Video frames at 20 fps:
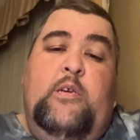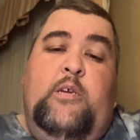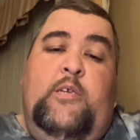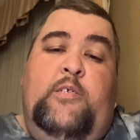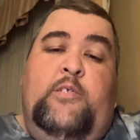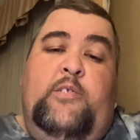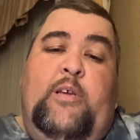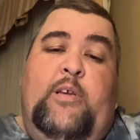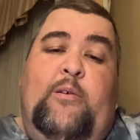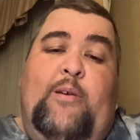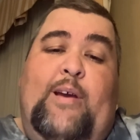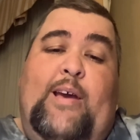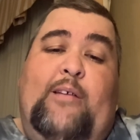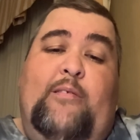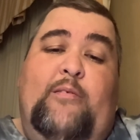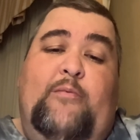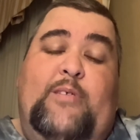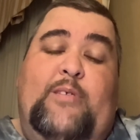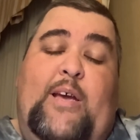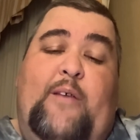So I go out
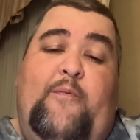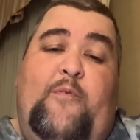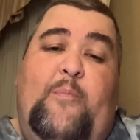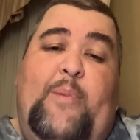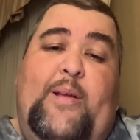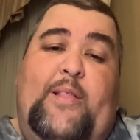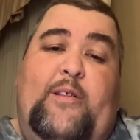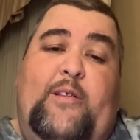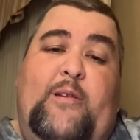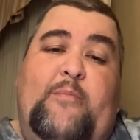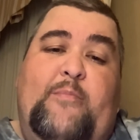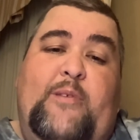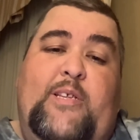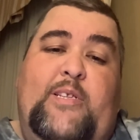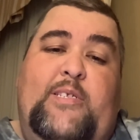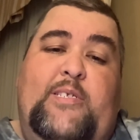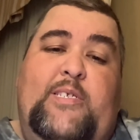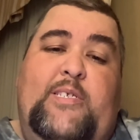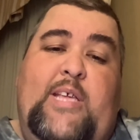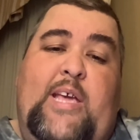I was out for about 30
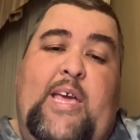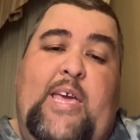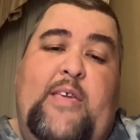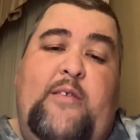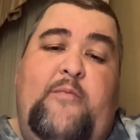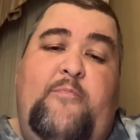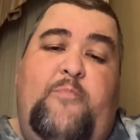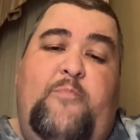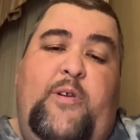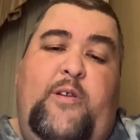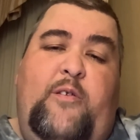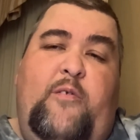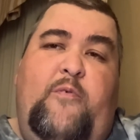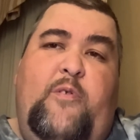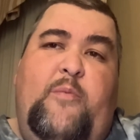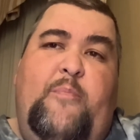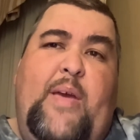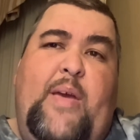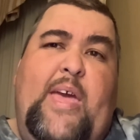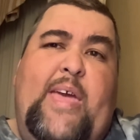minutes. I said, hey, bring it over to
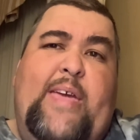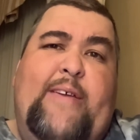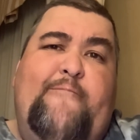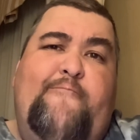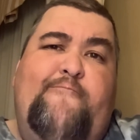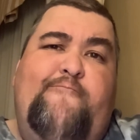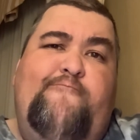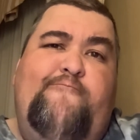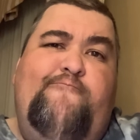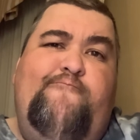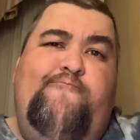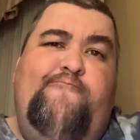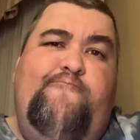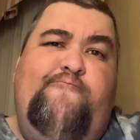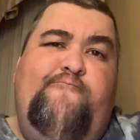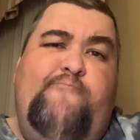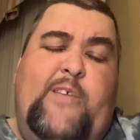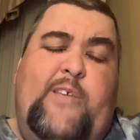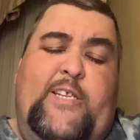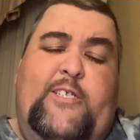bay
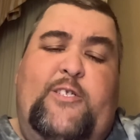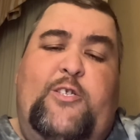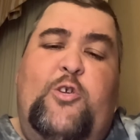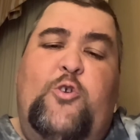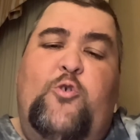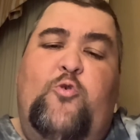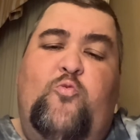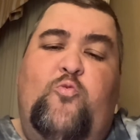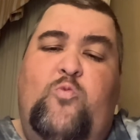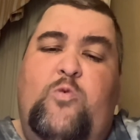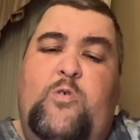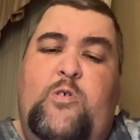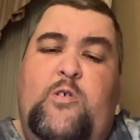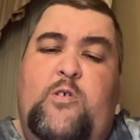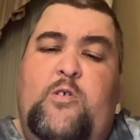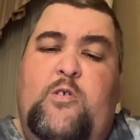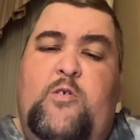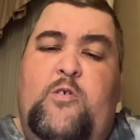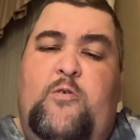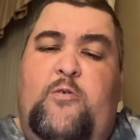like 2
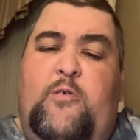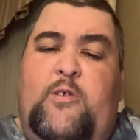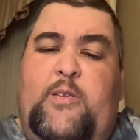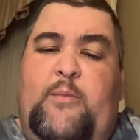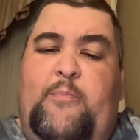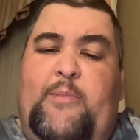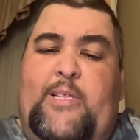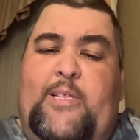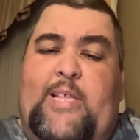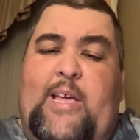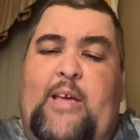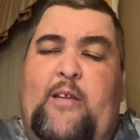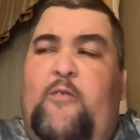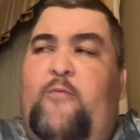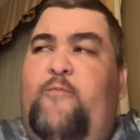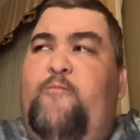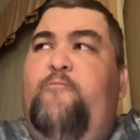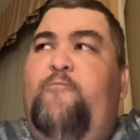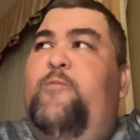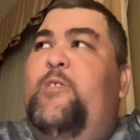or something like that, or
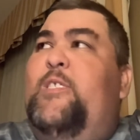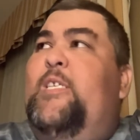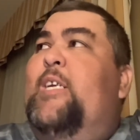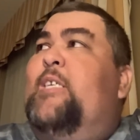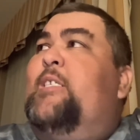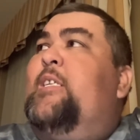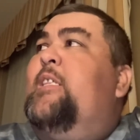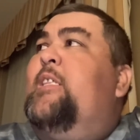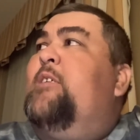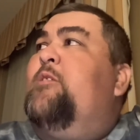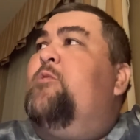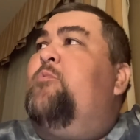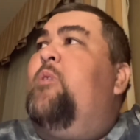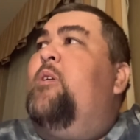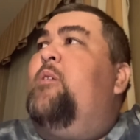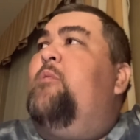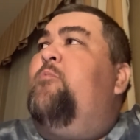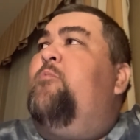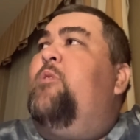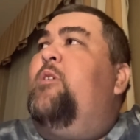6, I think is
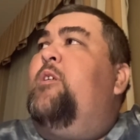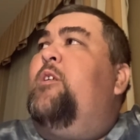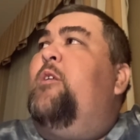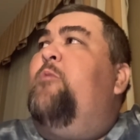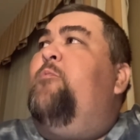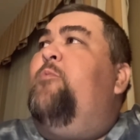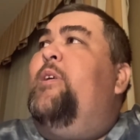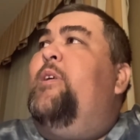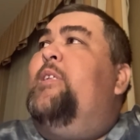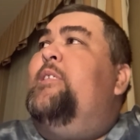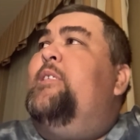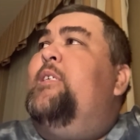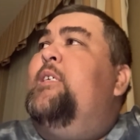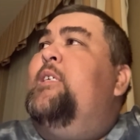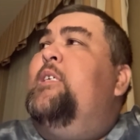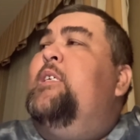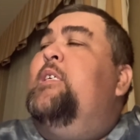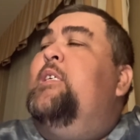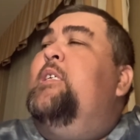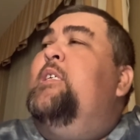where, where it went.
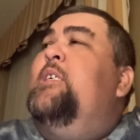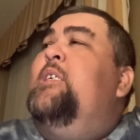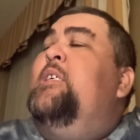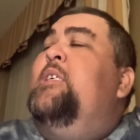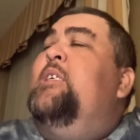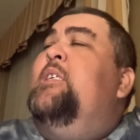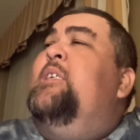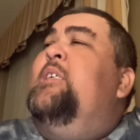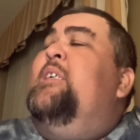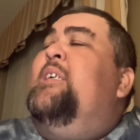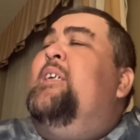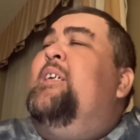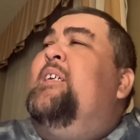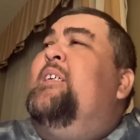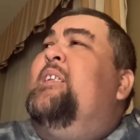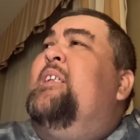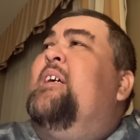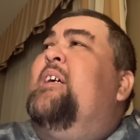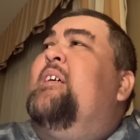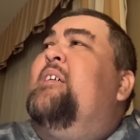
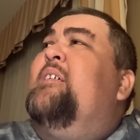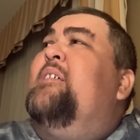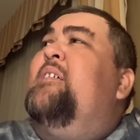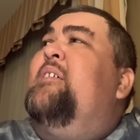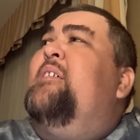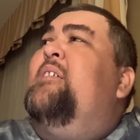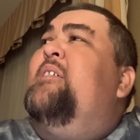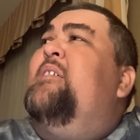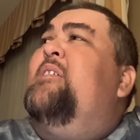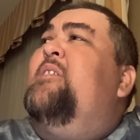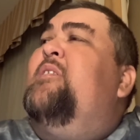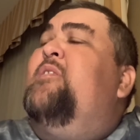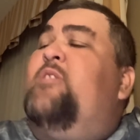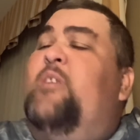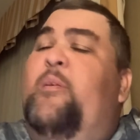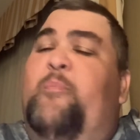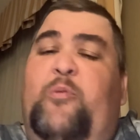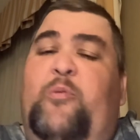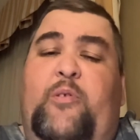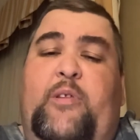And, uh, so I
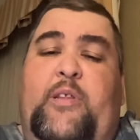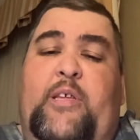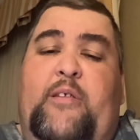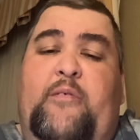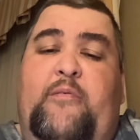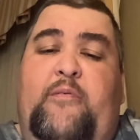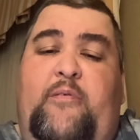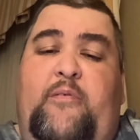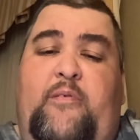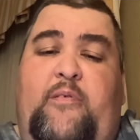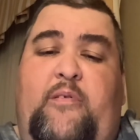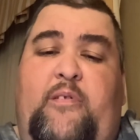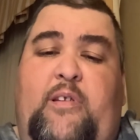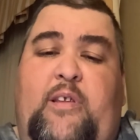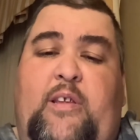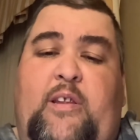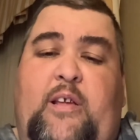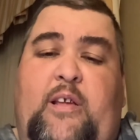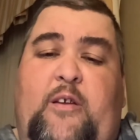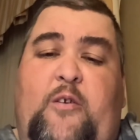pull it in,
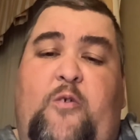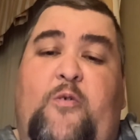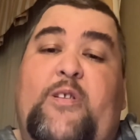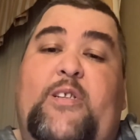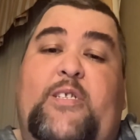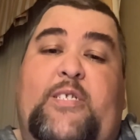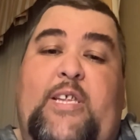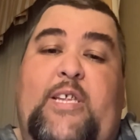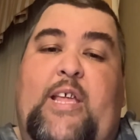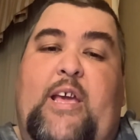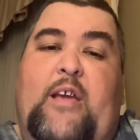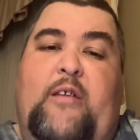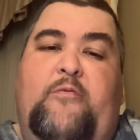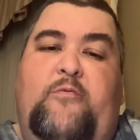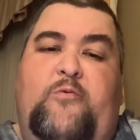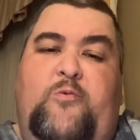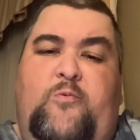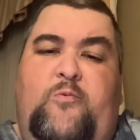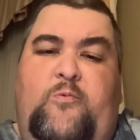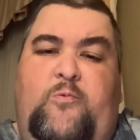and I go in and sit
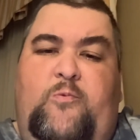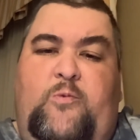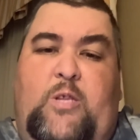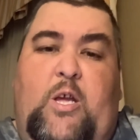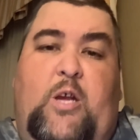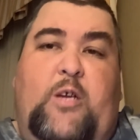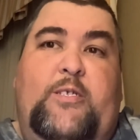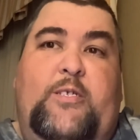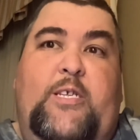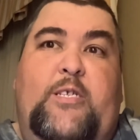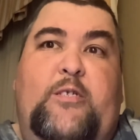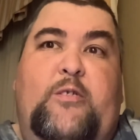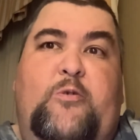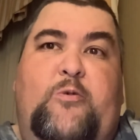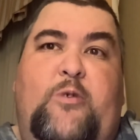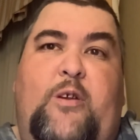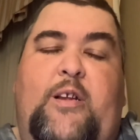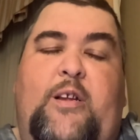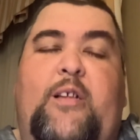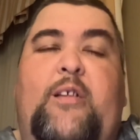down. Dog stays in the
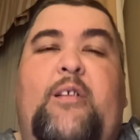truck.